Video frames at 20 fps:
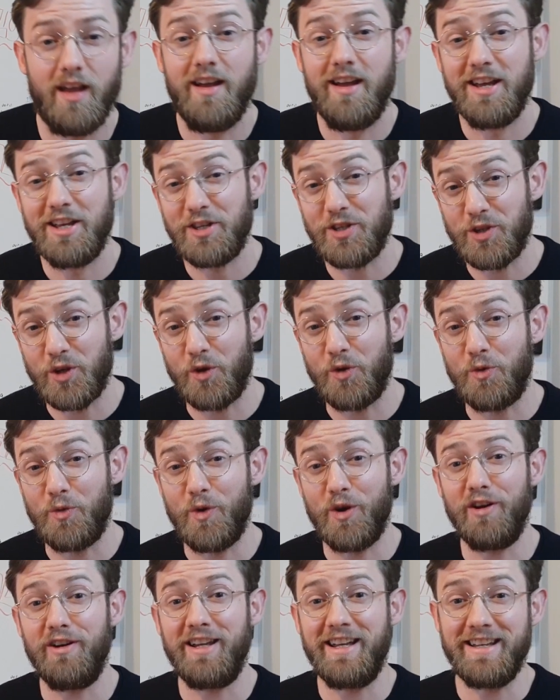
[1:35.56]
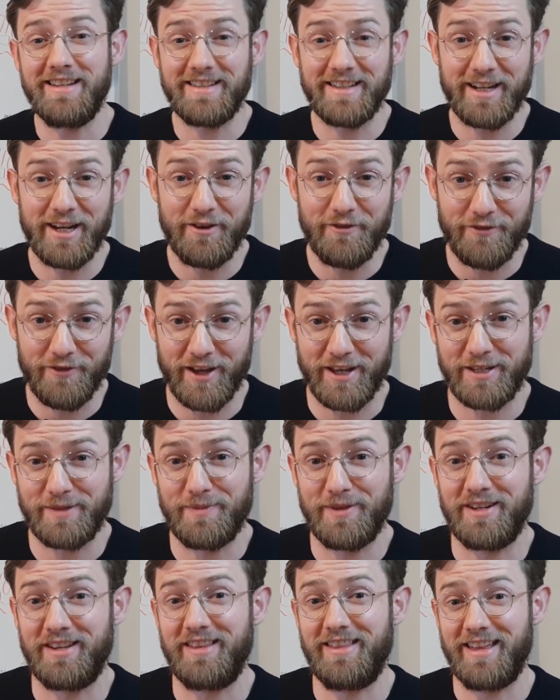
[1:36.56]
So what is an
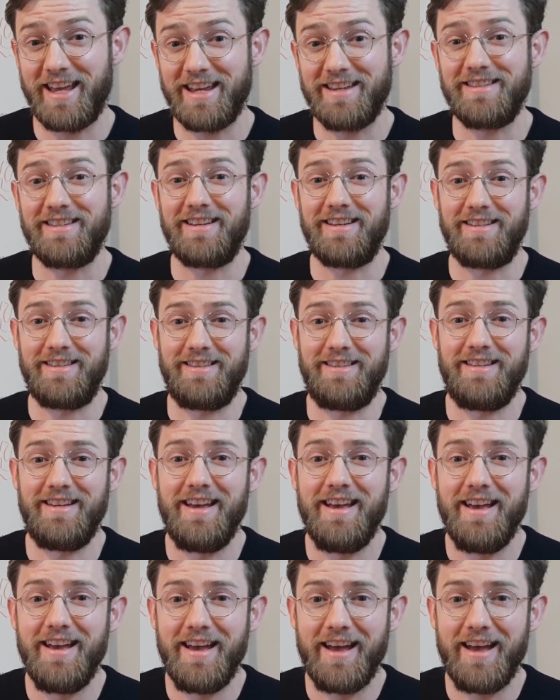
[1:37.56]
investment thesis?